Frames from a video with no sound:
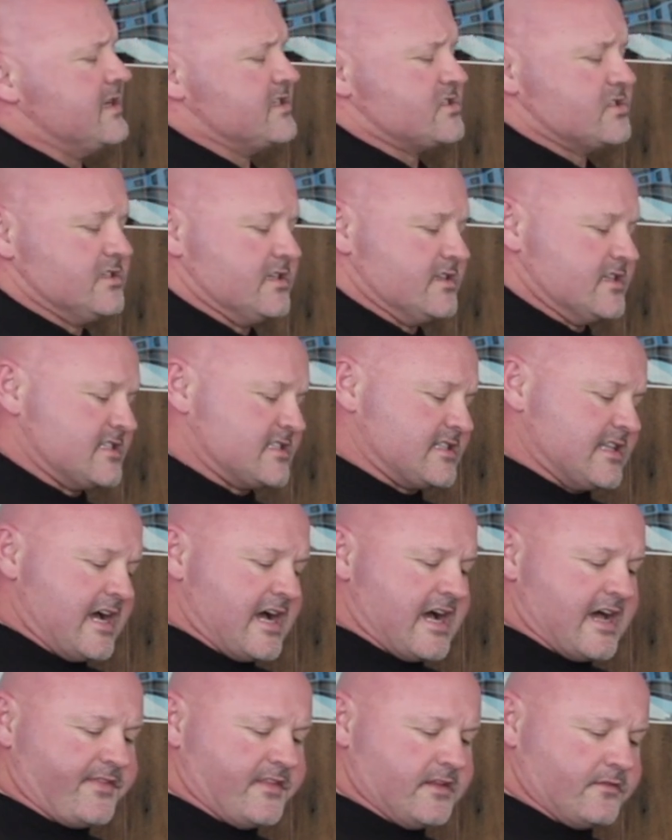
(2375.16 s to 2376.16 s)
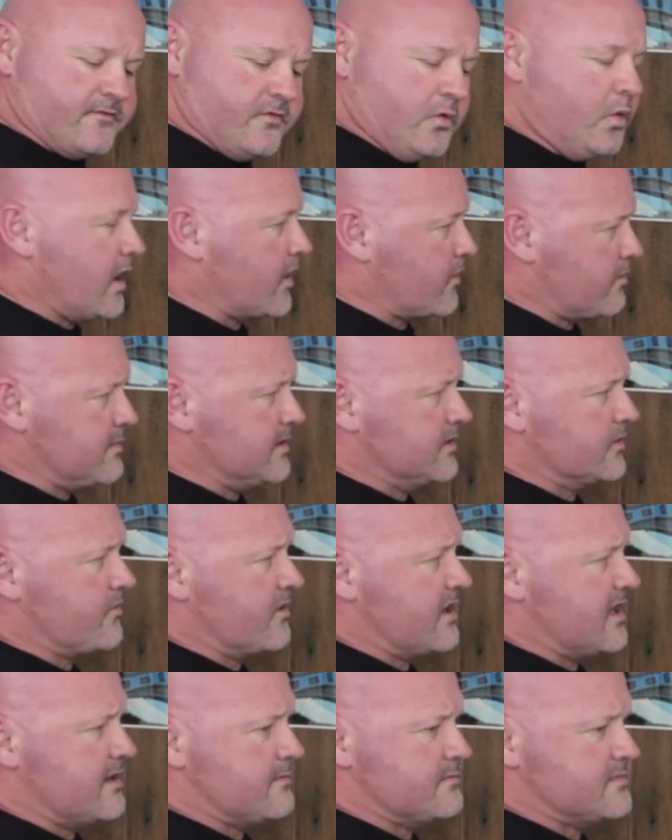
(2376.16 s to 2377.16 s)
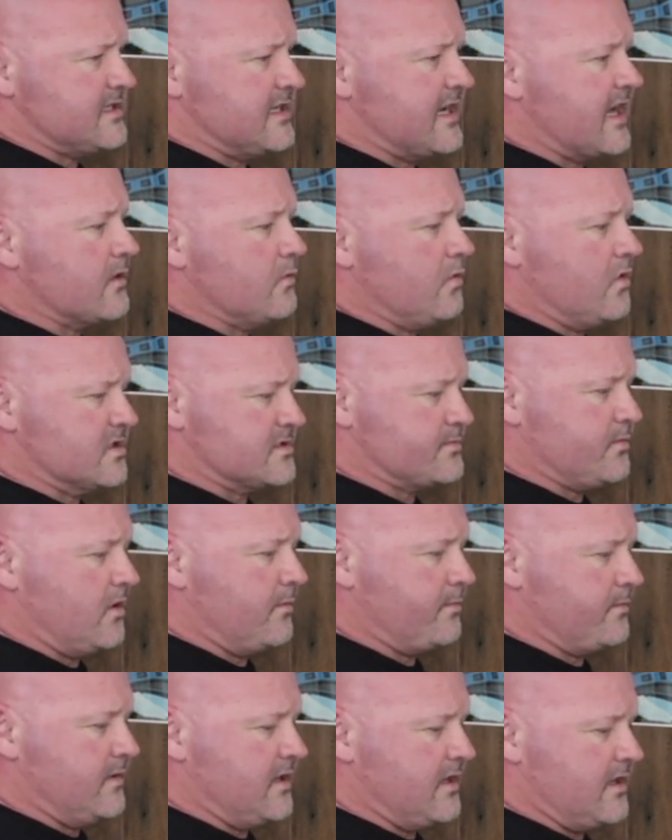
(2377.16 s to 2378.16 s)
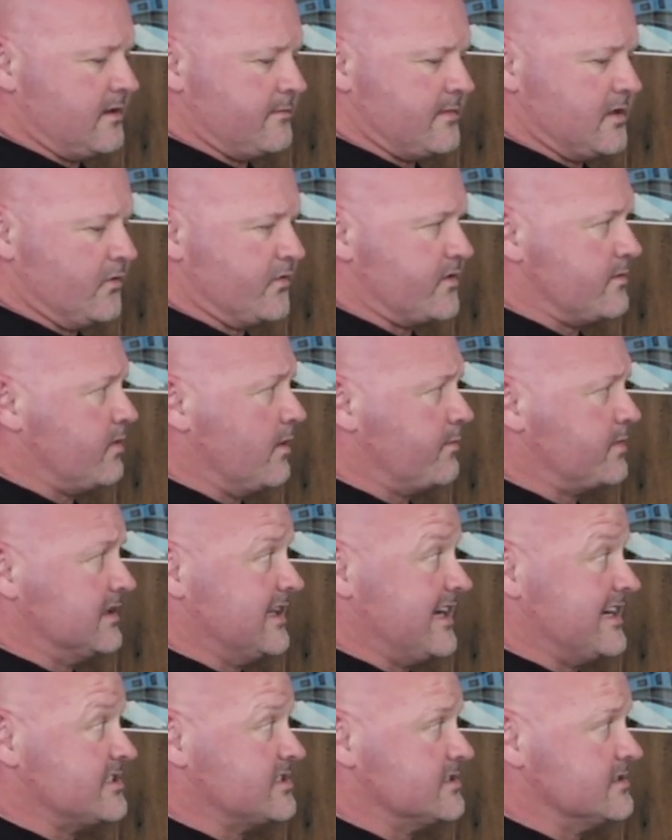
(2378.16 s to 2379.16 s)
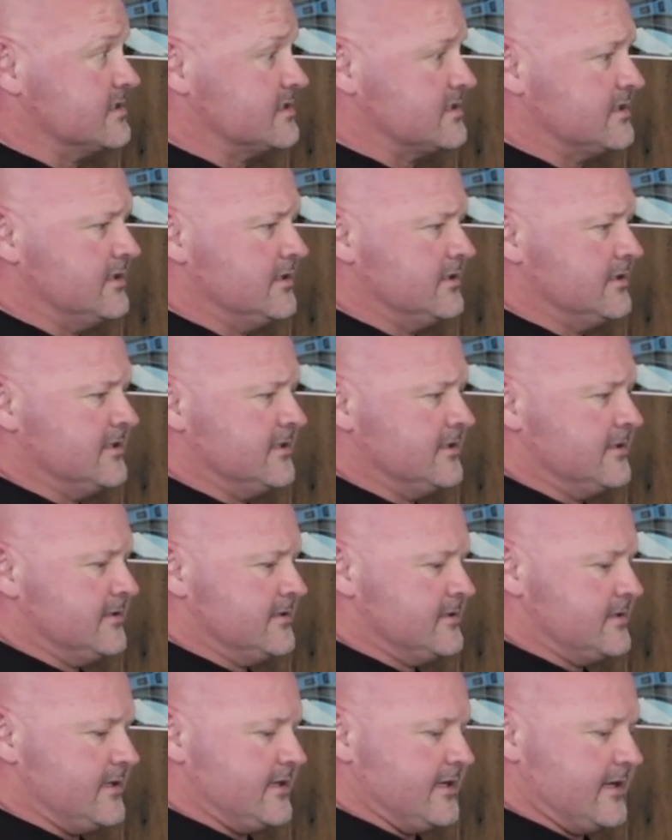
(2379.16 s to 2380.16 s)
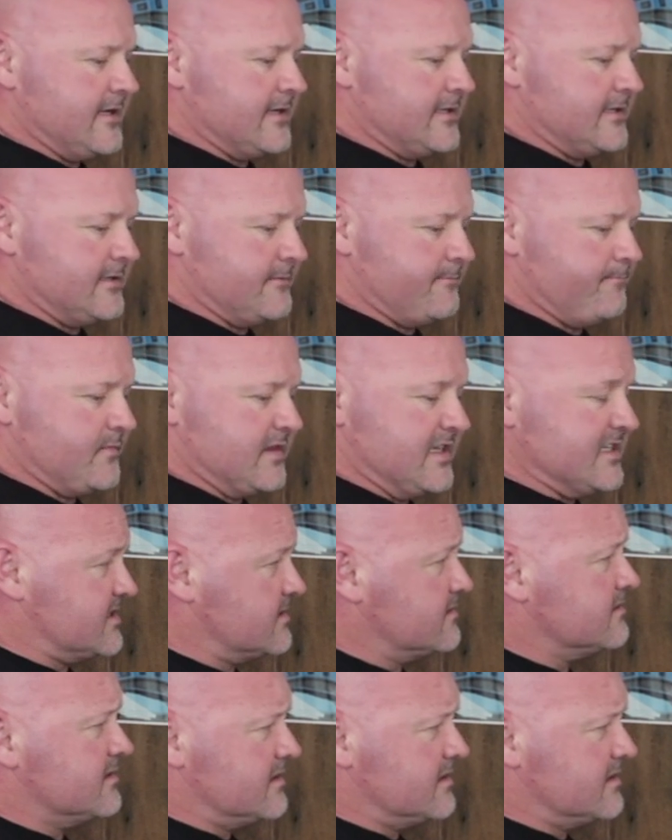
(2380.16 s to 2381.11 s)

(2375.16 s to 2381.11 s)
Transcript: mentioned at the start that 400 milligrams in otherwise healthy populations is